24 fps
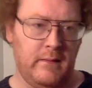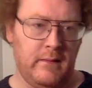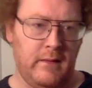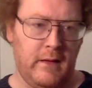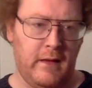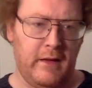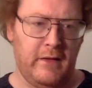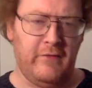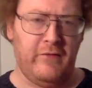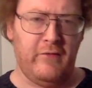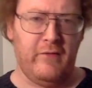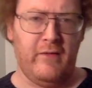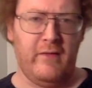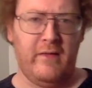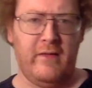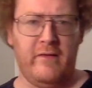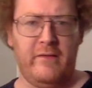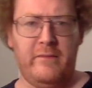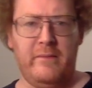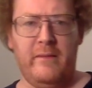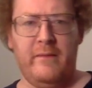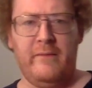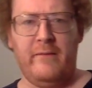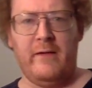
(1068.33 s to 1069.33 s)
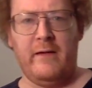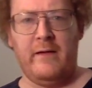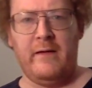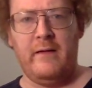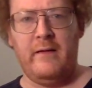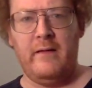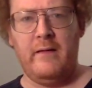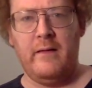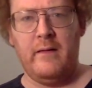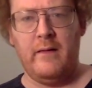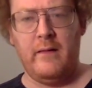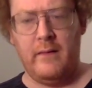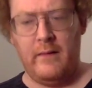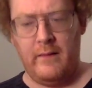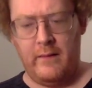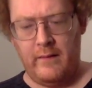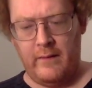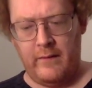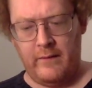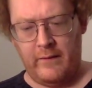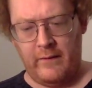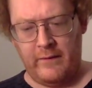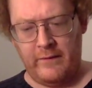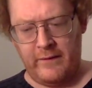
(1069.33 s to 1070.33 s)
I enjoy this movie.
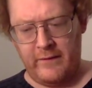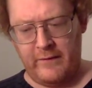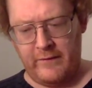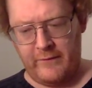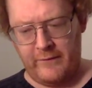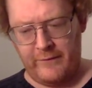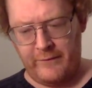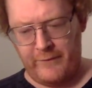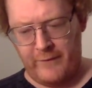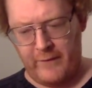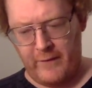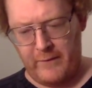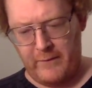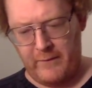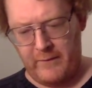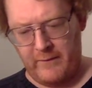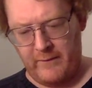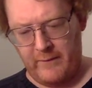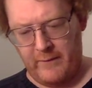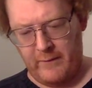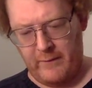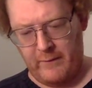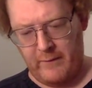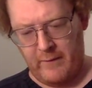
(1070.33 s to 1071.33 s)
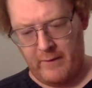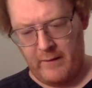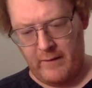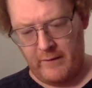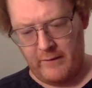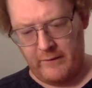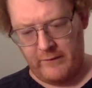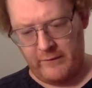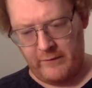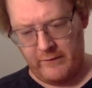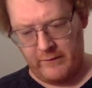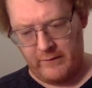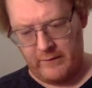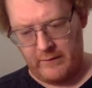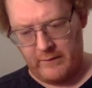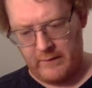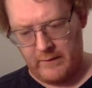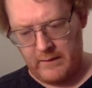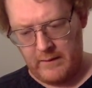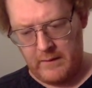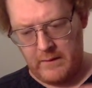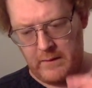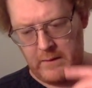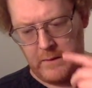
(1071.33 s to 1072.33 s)
I, I, think it's a fun movie to watch.
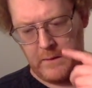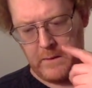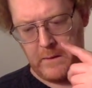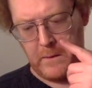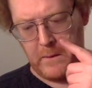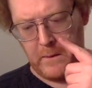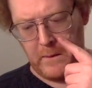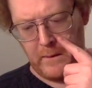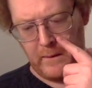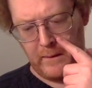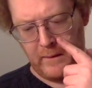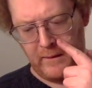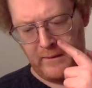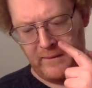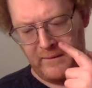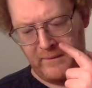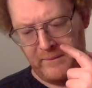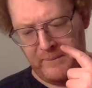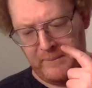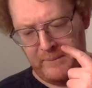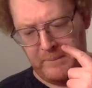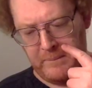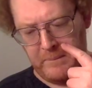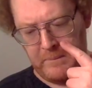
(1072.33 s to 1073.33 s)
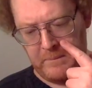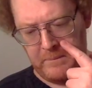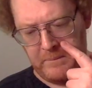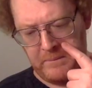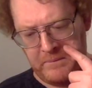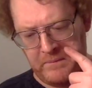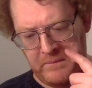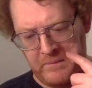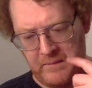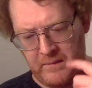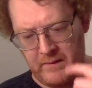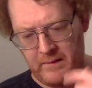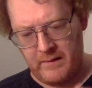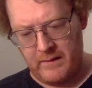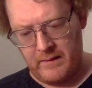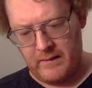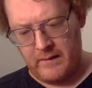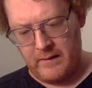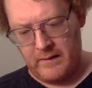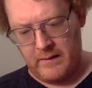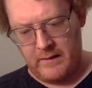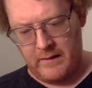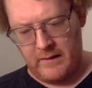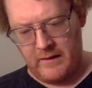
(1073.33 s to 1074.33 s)
Um,
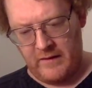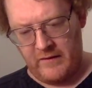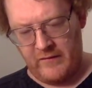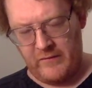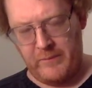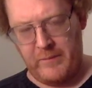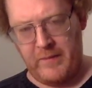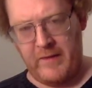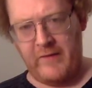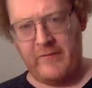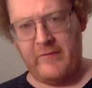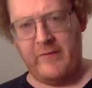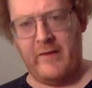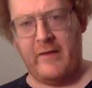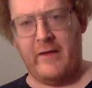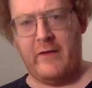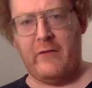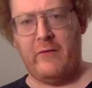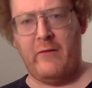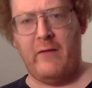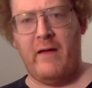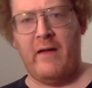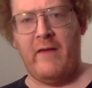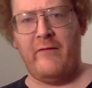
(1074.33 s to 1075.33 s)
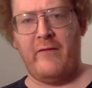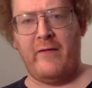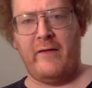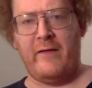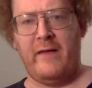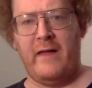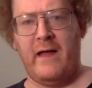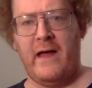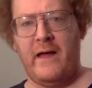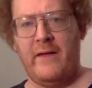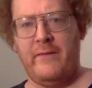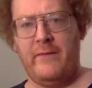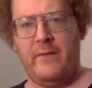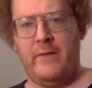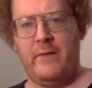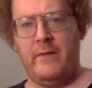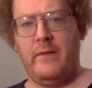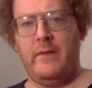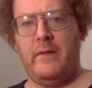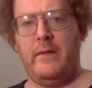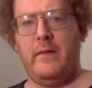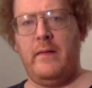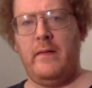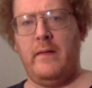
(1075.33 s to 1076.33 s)
it's based on a graphic
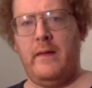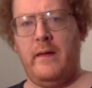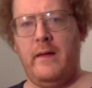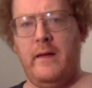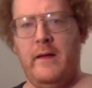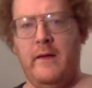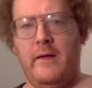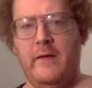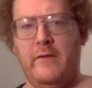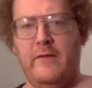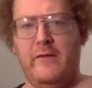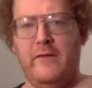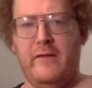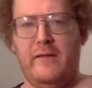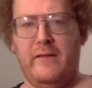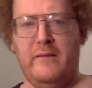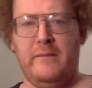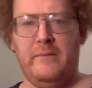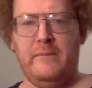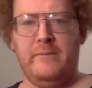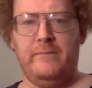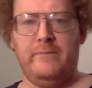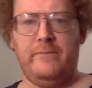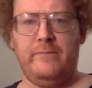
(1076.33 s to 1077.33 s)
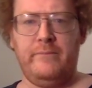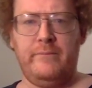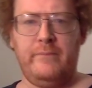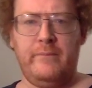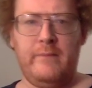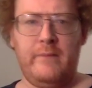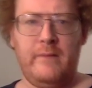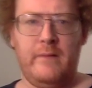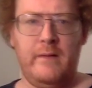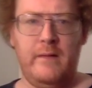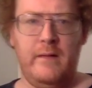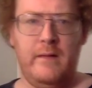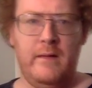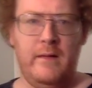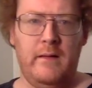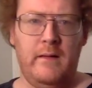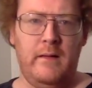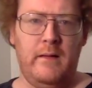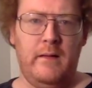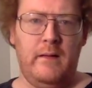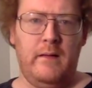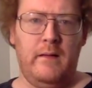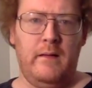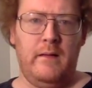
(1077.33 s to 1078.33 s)
novel, and um,
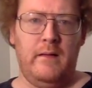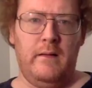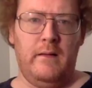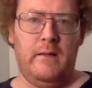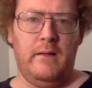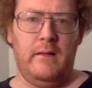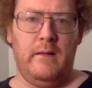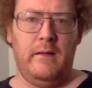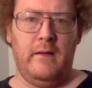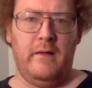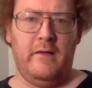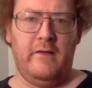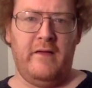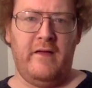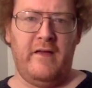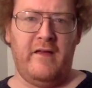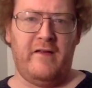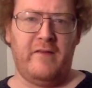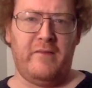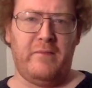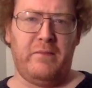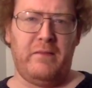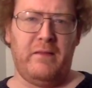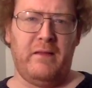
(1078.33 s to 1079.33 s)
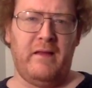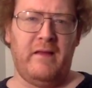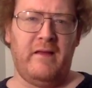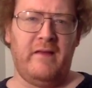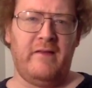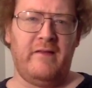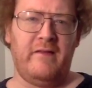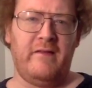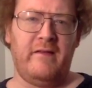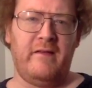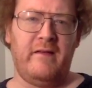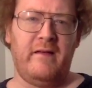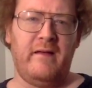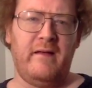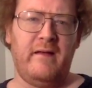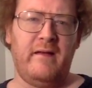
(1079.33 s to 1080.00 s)
it takes place.